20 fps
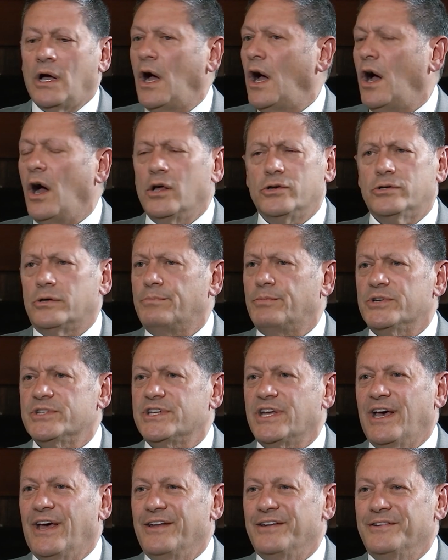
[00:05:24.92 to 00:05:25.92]
hundred
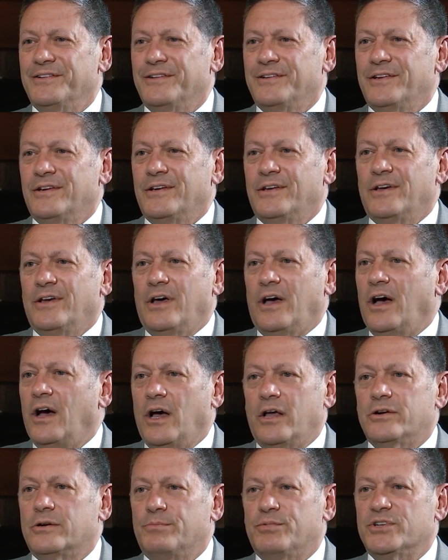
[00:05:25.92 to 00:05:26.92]
percent, a
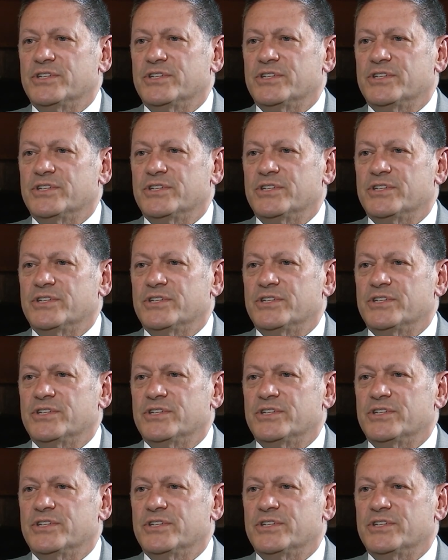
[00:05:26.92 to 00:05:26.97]
hundred